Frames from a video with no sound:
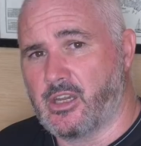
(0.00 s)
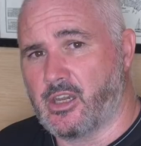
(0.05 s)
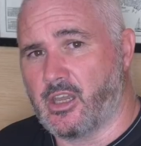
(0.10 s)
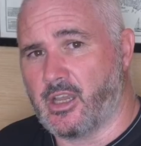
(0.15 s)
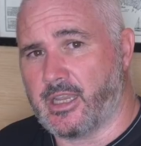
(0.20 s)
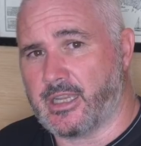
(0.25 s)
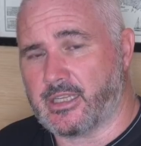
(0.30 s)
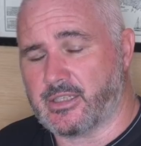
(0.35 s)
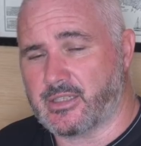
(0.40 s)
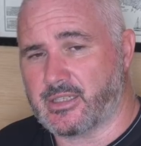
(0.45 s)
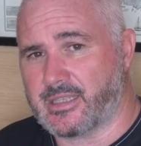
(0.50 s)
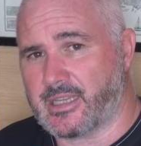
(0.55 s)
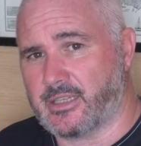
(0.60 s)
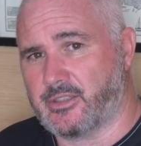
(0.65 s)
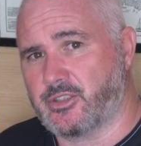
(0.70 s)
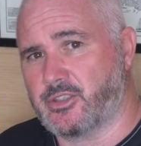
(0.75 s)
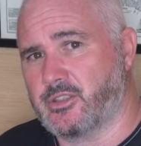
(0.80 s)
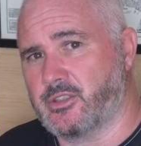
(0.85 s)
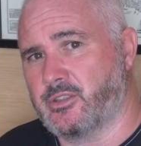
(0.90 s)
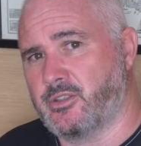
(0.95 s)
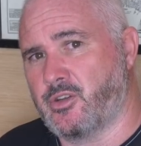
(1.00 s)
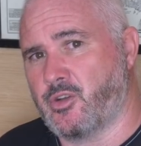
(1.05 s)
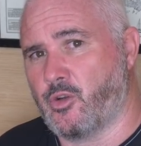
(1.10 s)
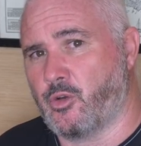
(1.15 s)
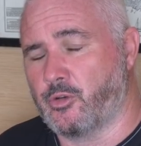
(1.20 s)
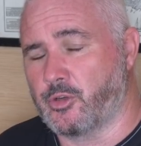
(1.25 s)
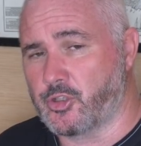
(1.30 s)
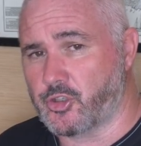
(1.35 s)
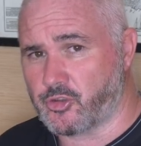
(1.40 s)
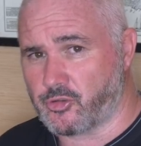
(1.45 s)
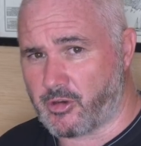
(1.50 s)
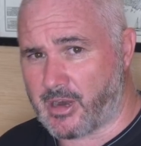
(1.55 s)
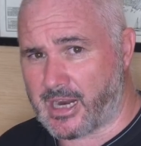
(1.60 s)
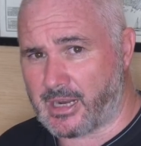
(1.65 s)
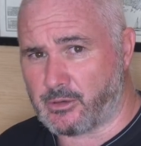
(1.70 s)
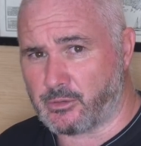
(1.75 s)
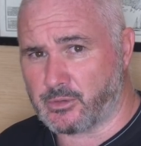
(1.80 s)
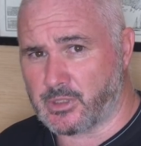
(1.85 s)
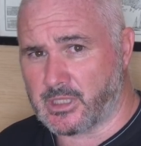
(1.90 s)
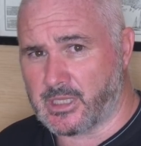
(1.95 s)
like a stanchion or a
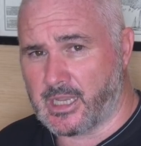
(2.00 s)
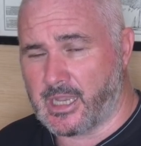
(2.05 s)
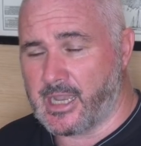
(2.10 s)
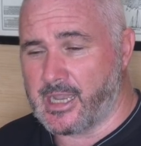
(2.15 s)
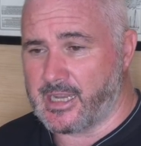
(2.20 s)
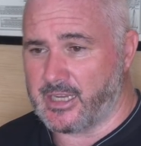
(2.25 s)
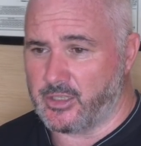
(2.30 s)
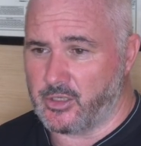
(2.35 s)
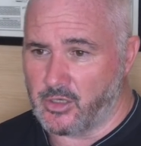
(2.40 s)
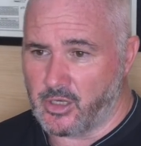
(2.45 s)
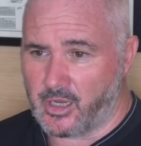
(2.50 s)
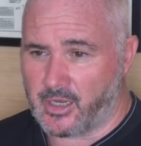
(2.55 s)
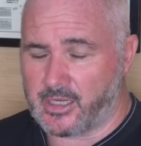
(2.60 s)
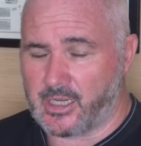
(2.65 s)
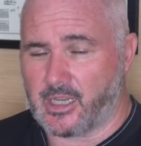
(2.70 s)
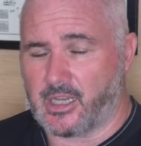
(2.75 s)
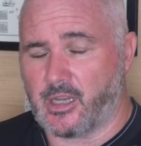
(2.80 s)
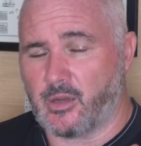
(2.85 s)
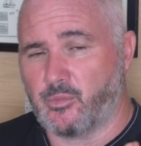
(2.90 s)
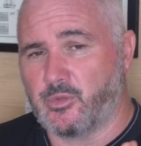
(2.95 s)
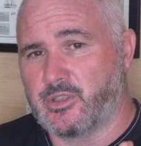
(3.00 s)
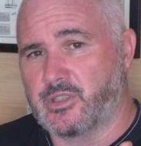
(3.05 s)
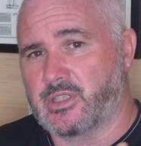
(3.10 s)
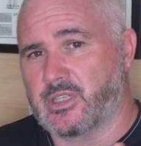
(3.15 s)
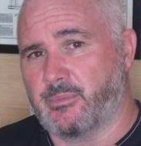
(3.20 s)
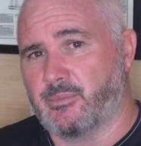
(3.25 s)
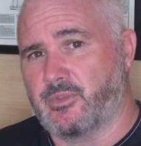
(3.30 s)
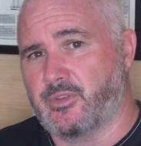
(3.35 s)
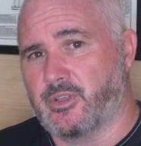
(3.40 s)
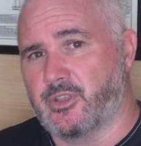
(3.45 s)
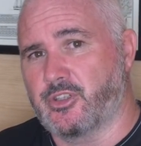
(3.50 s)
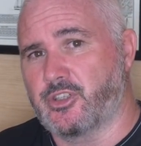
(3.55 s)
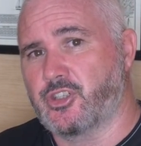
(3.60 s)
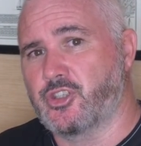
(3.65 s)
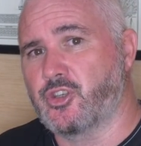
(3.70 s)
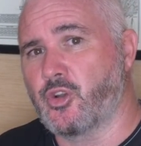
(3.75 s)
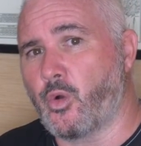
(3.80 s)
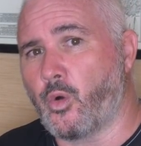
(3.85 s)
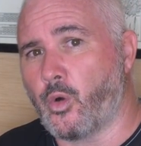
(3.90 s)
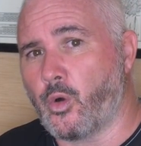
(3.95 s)
shroud, and you line it up with something
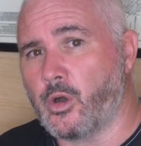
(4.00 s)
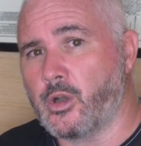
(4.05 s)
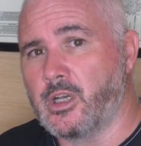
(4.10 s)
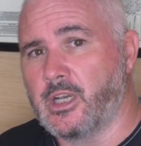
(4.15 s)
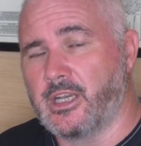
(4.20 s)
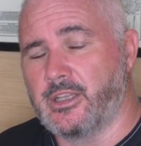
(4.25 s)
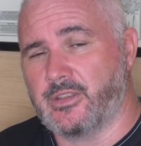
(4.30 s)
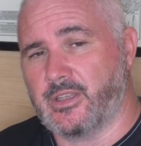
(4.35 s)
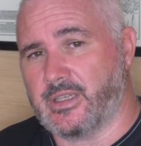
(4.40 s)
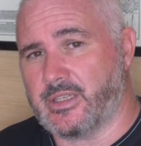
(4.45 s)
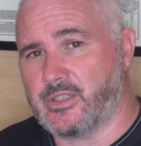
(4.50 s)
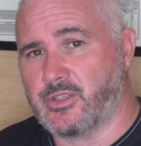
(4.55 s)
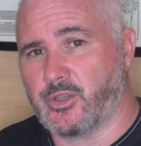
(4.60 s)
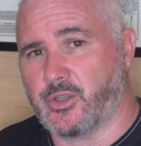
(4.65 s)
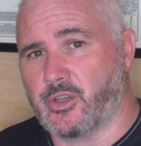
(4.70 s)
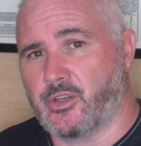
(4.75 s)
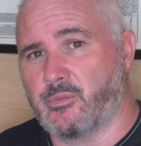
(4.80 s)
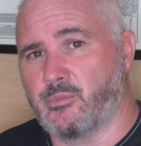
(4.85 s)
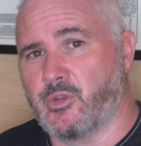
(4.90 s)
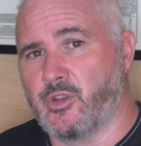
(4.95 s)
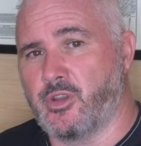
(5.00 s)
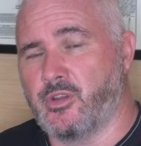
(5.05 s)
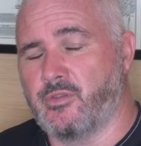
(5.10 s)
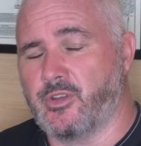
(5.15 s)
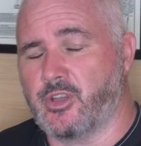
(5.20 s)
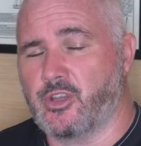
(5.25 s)
ashore that isn't going to move.